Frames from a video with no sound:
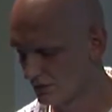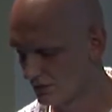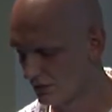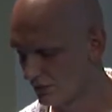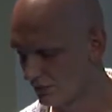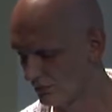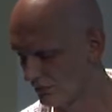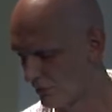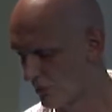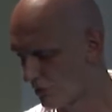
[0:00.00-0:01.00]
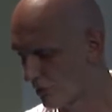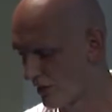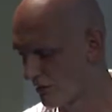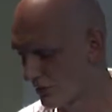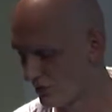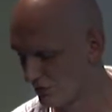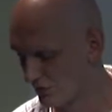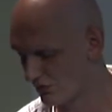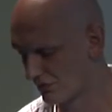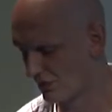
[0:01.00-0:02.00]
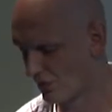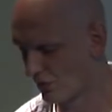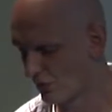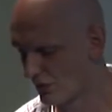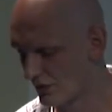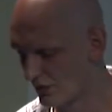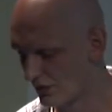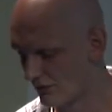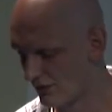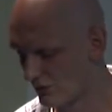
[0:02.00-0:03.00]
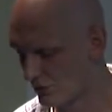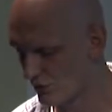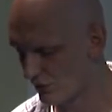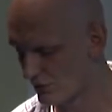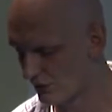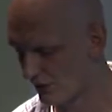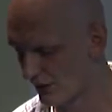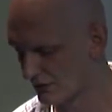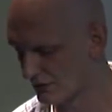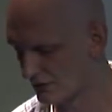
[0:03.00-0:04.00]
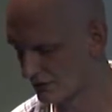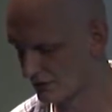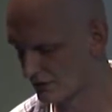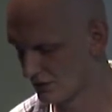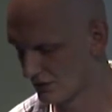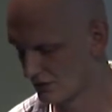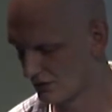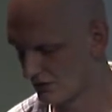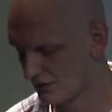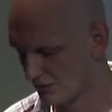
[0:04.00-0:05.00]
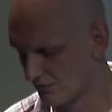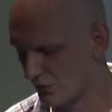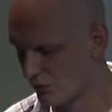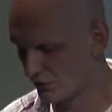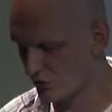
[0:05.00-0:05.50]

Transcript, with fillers: so you're programming your code and if you use those flags, uh, it will